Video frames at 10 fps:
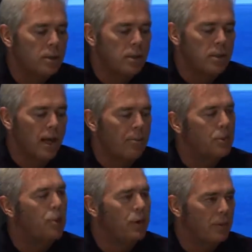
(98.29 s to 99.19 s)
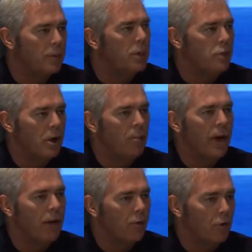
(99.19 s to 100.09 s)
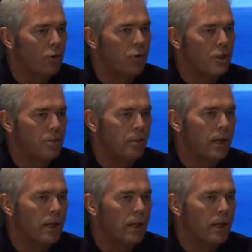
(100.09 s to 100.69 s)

stop doing the jump back and forth across the